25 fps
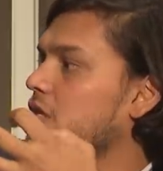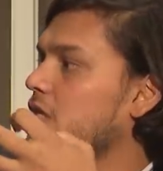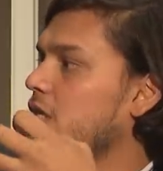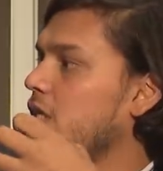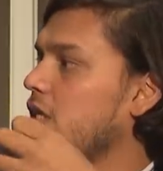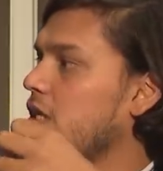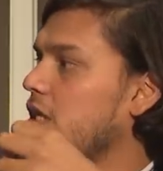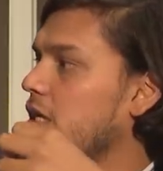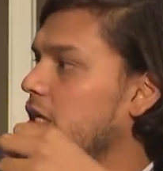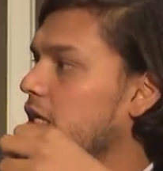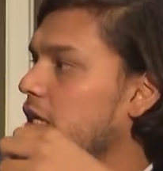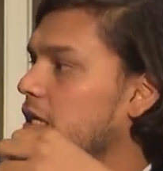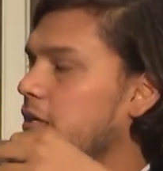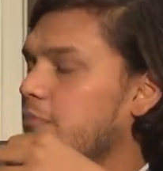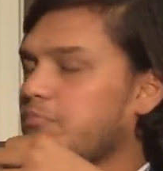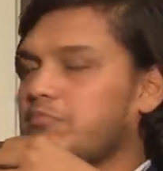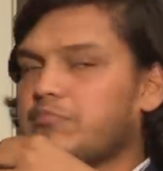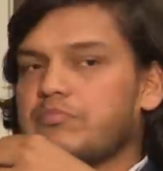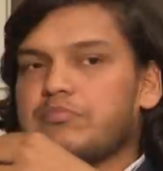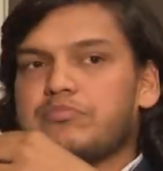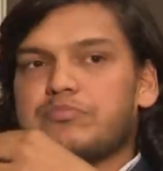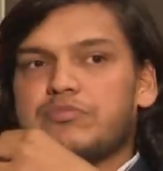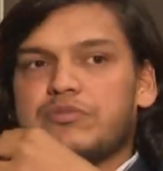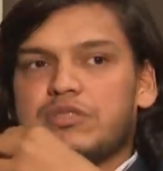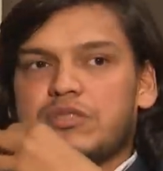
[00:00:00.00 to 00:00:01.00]
Uh,
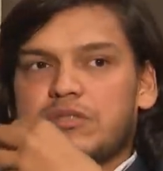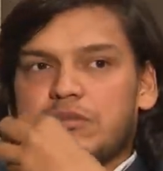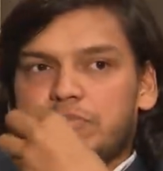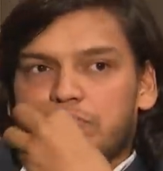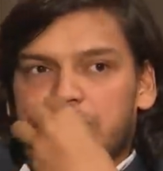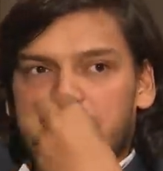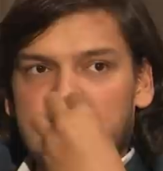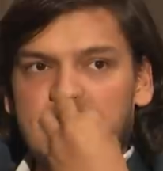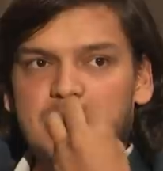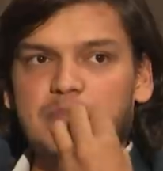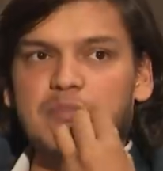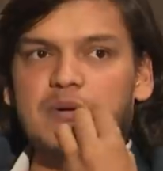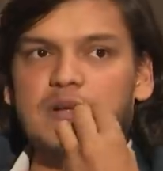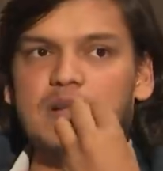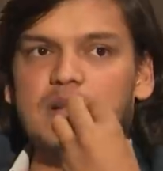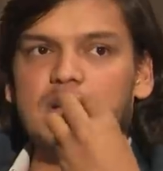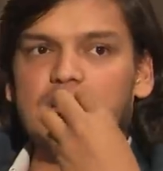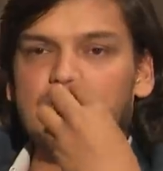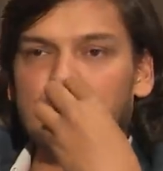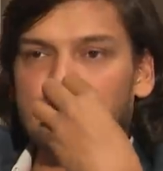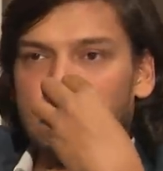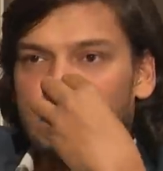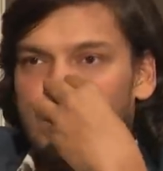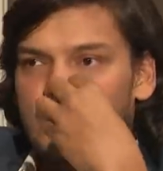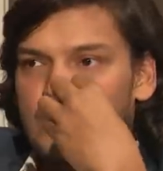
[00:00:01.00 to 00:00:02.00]

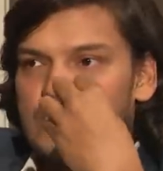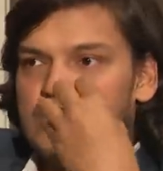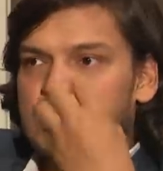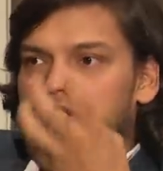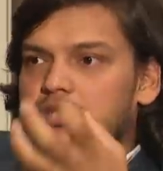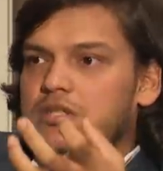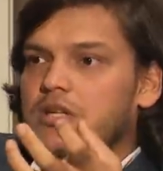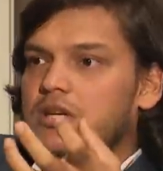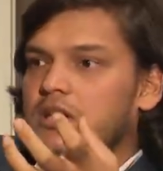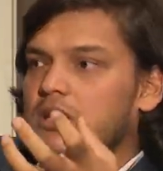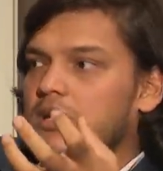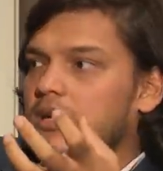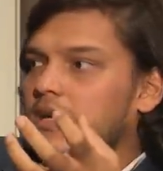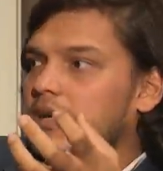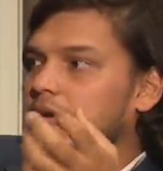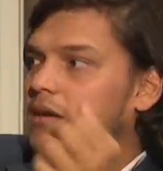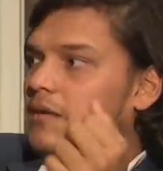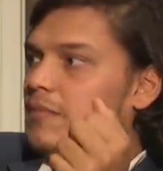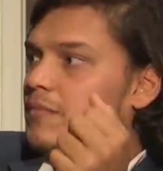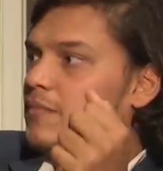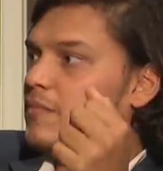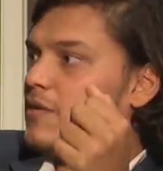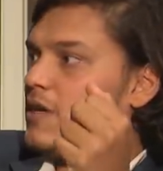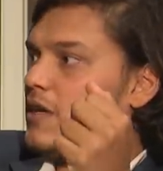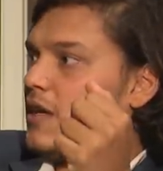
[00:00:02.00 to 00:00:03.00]
people, good
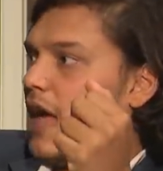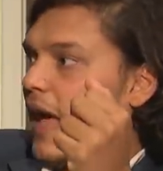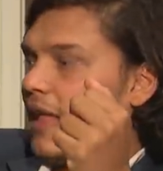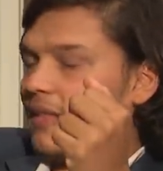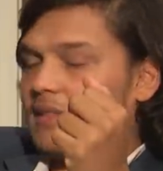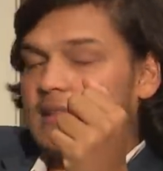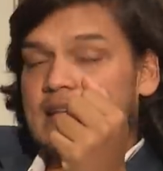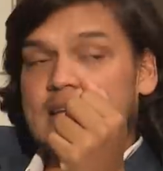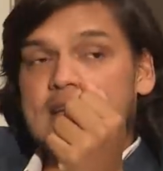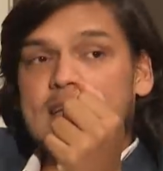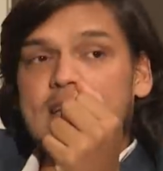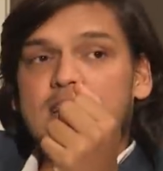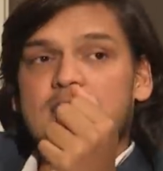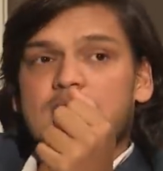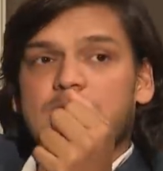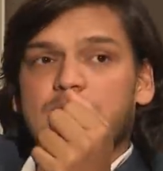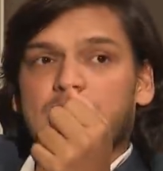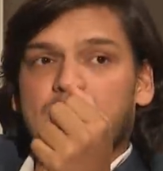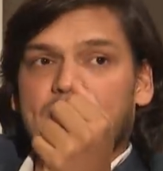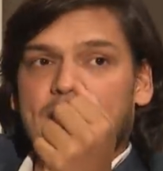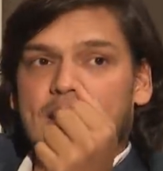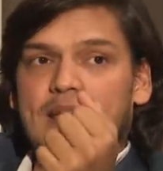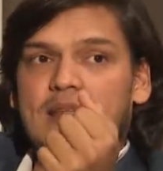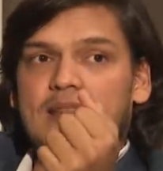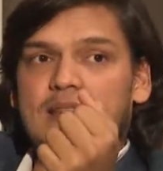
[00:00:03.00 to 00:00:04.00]
uh, athletes, athletes
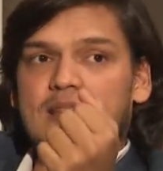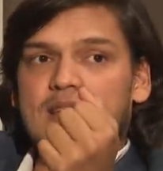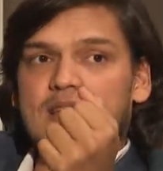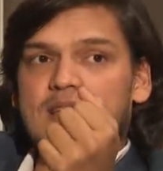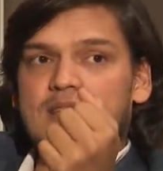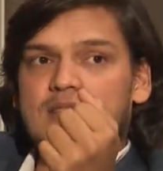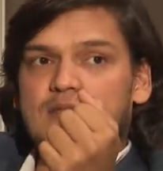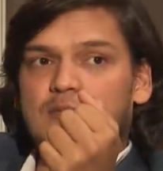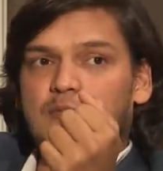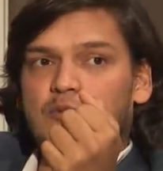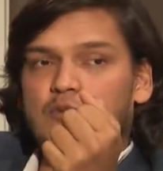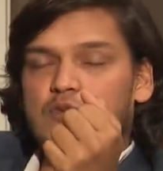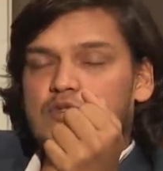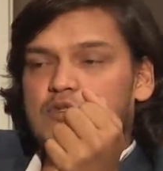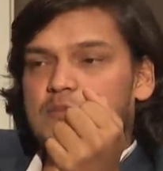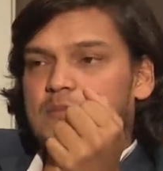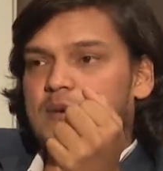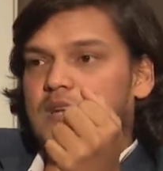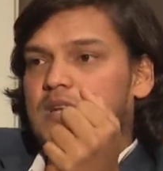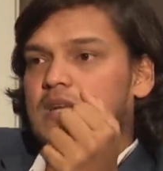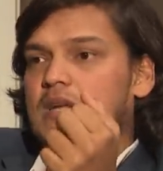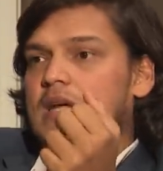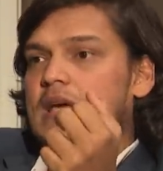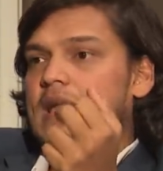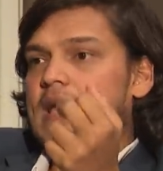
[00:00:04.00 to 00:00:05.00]
playing these sports,
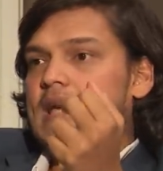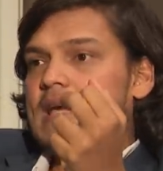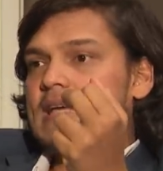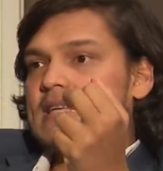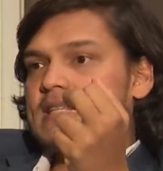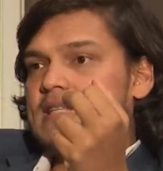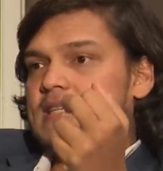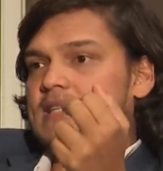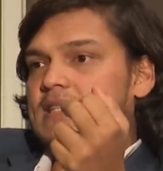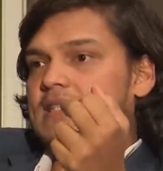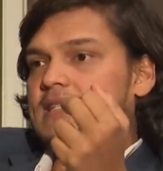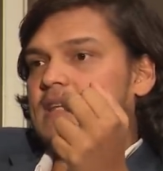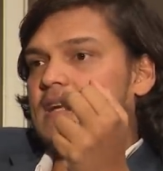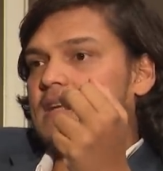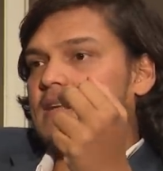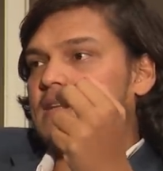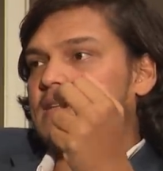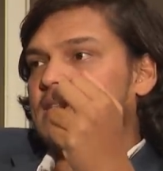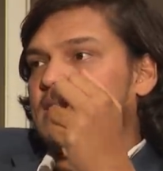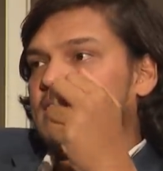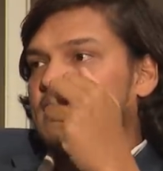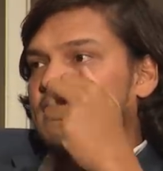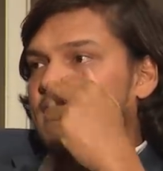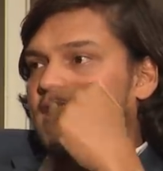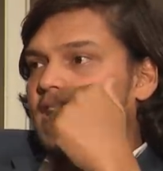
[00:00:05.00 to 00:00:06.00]
but it's just
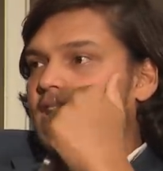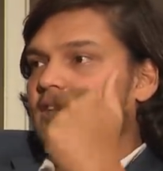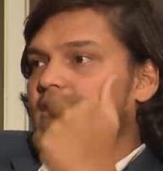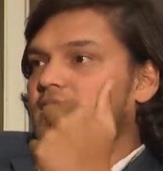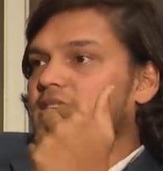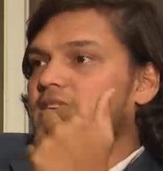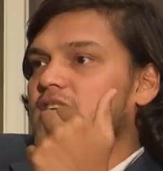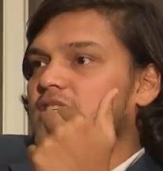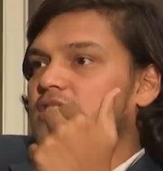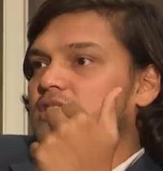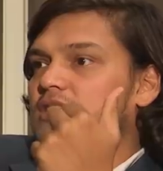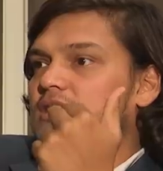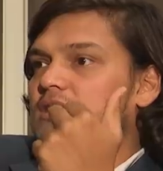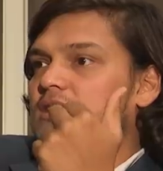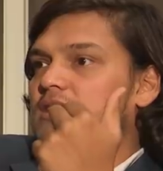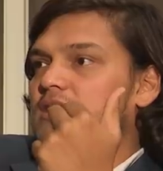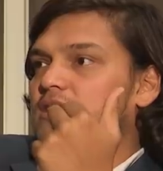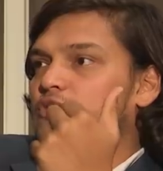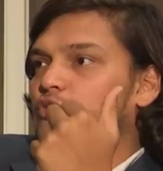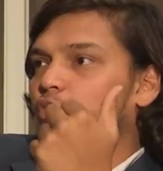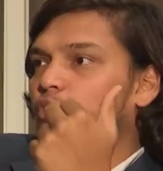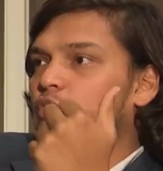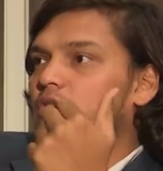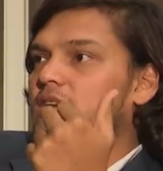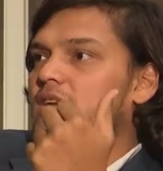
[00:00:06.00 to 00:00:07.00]
that the recognition
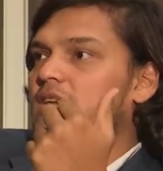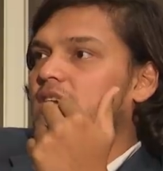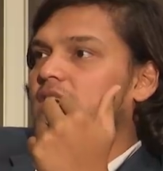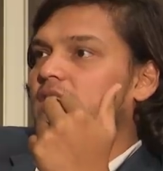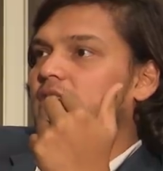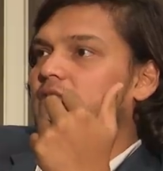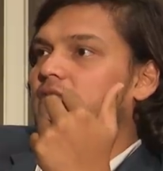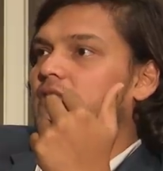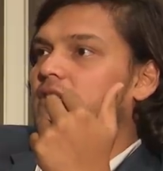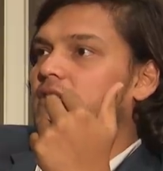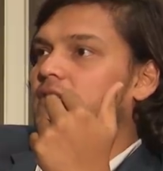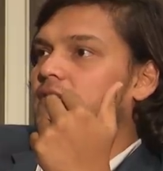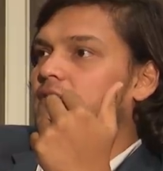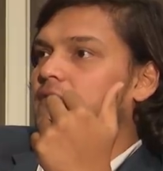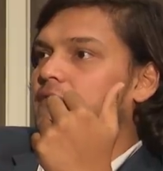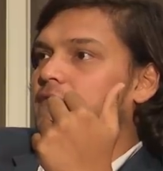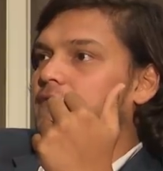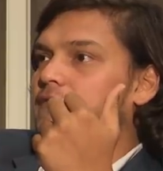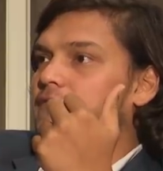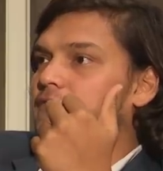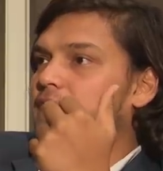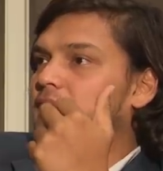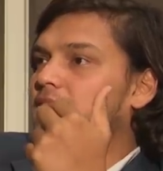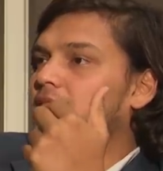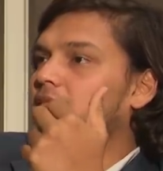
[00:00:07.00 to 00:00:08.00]
is only given
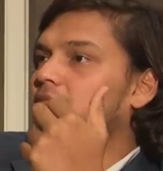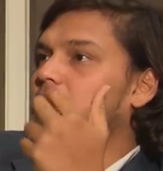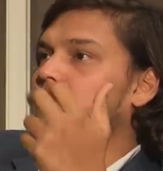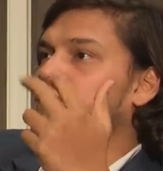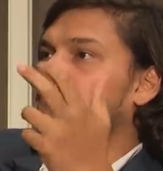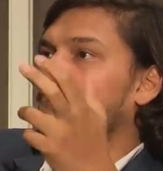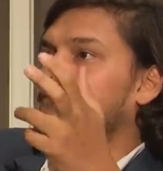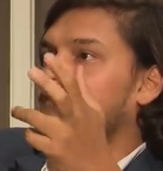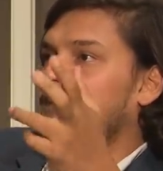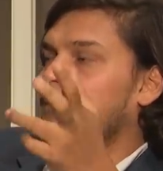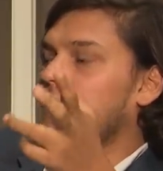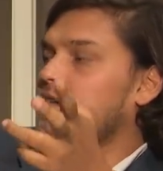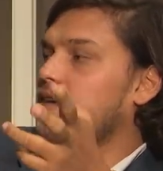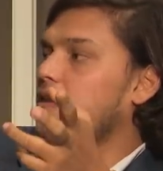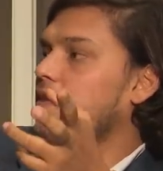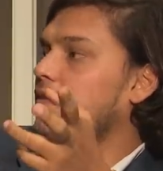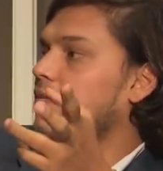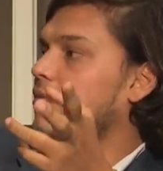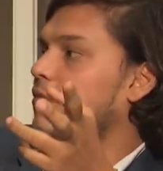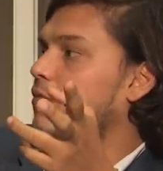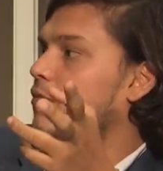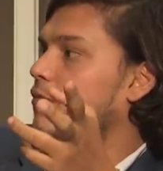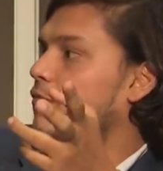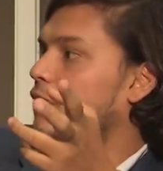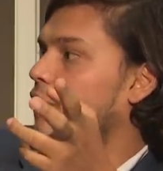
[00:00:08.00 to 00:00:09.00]
when the, for
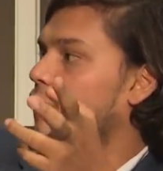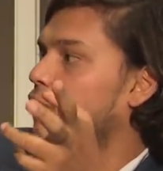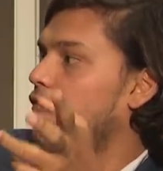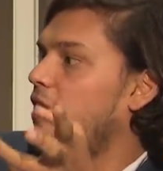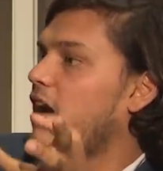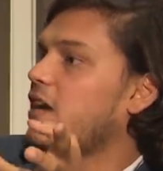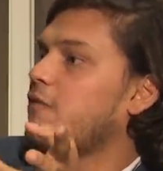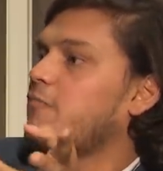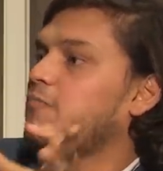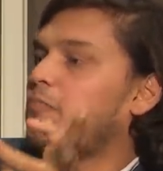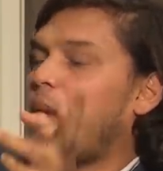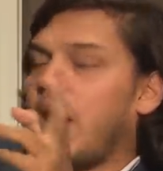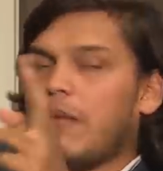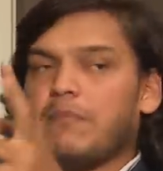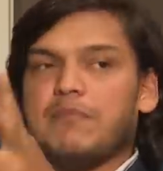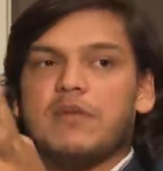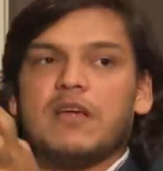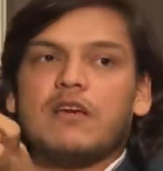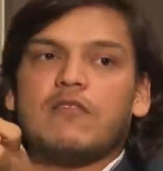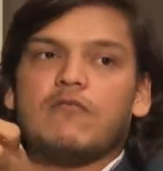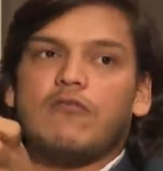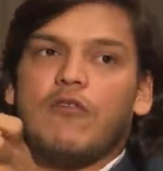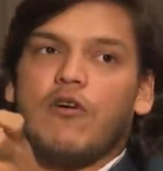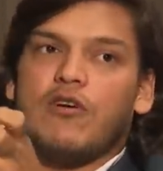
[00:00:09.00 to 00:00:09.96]
the for what public